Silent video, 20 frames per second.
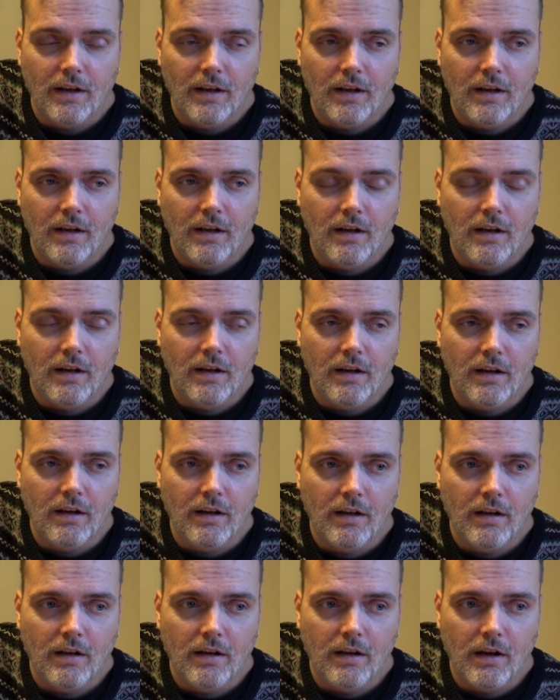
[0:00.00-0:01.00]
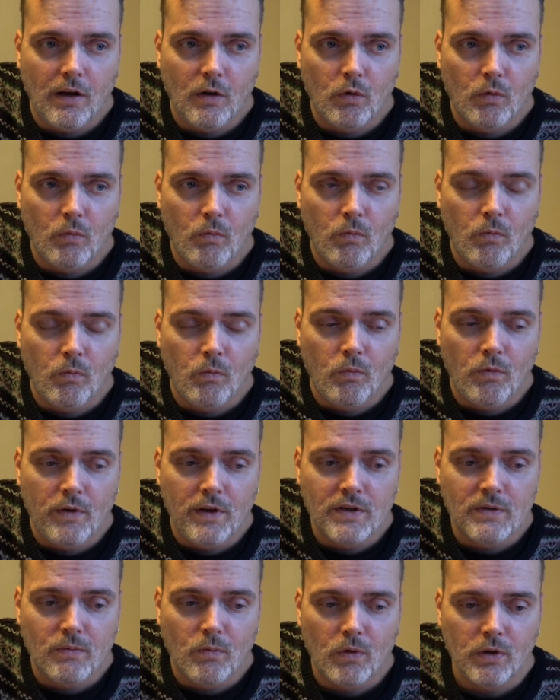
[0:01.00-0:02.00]
On
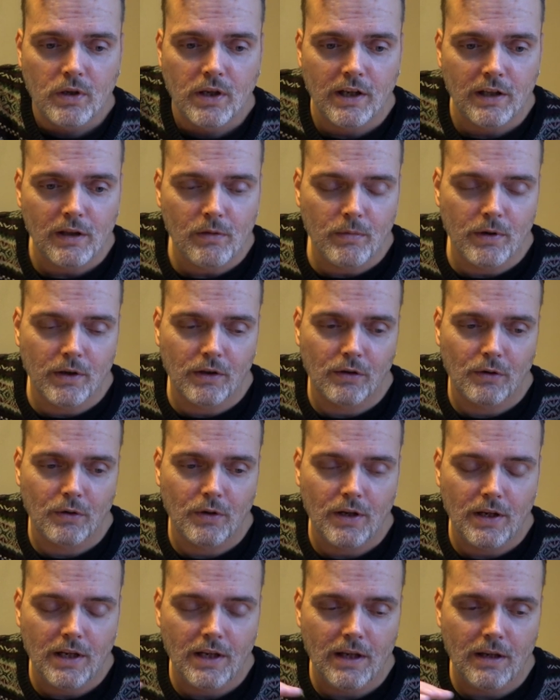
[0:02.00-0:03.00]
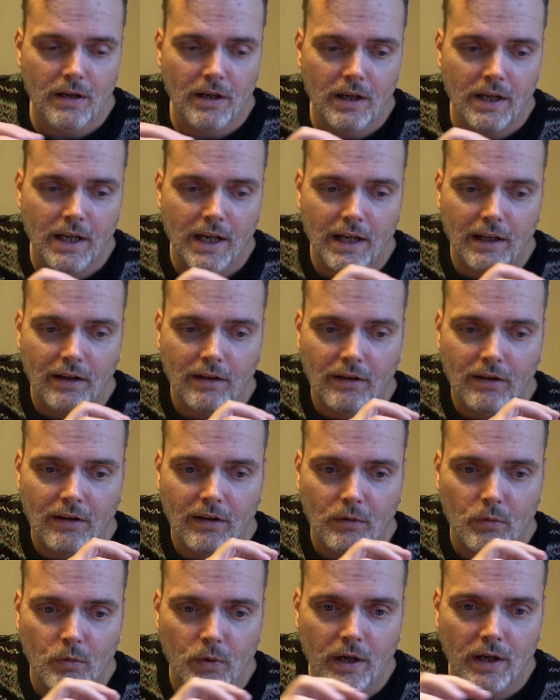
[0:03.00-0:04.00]
this 1 kilometer he get
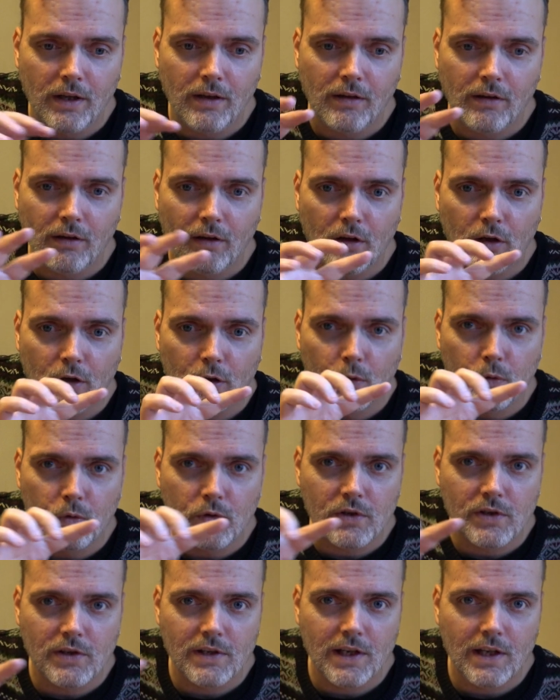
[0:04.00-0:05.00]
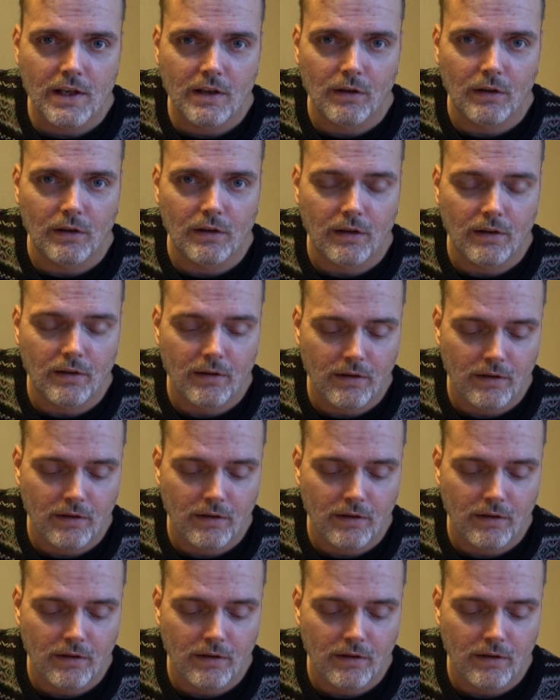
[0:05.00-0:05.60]
the red loose signal.